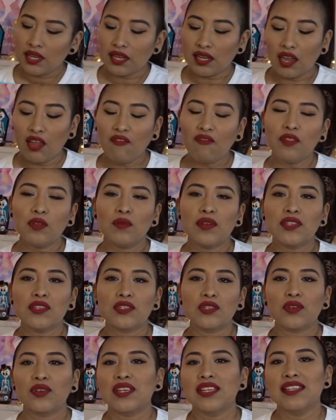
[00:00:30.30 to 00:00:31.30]

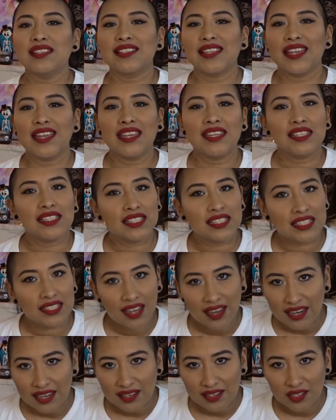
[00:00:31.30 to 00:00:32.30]
Influenster is a
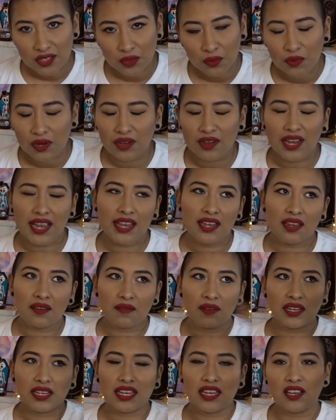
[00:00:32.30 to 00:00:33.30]
site where
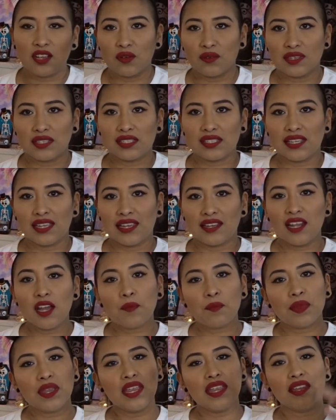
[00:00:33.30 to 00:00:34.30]
anyone can go and sign
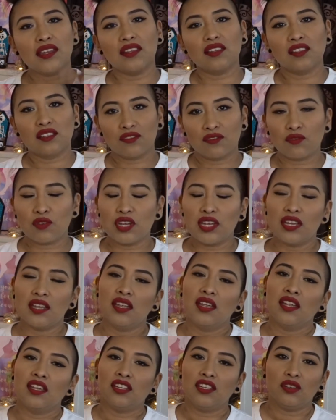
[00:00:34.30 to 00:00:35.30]
up. It is free.
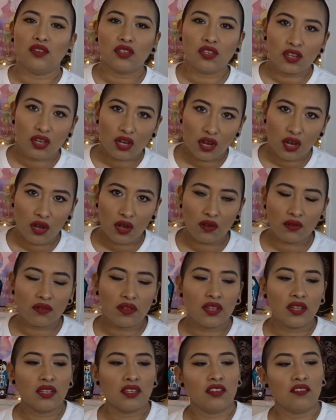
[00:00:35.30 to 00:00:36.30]
You go,
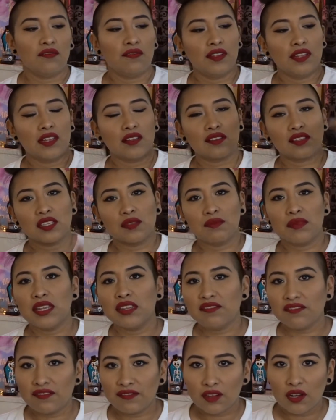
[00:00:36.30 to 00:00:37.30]
you fill out some
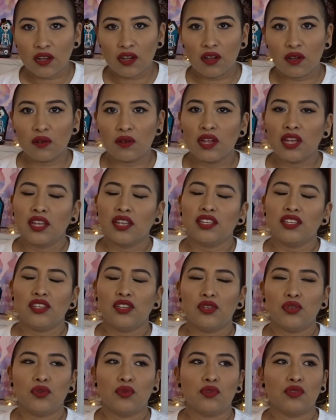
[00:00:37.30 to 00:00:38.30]
info,
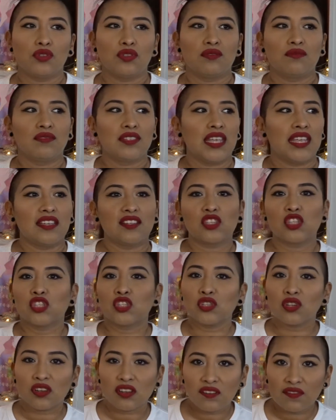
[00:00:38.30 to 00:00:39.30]
you take
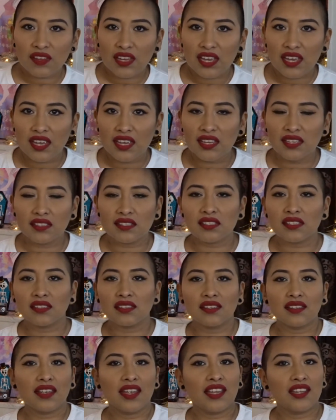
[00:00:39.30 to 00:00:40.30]
surveys,
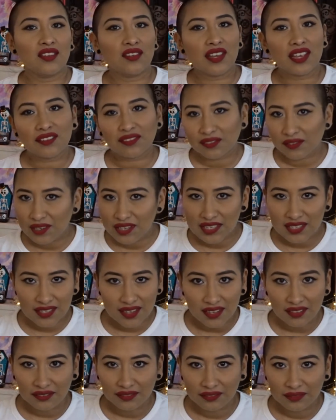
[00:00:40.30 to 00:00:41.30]
and you get free stuff.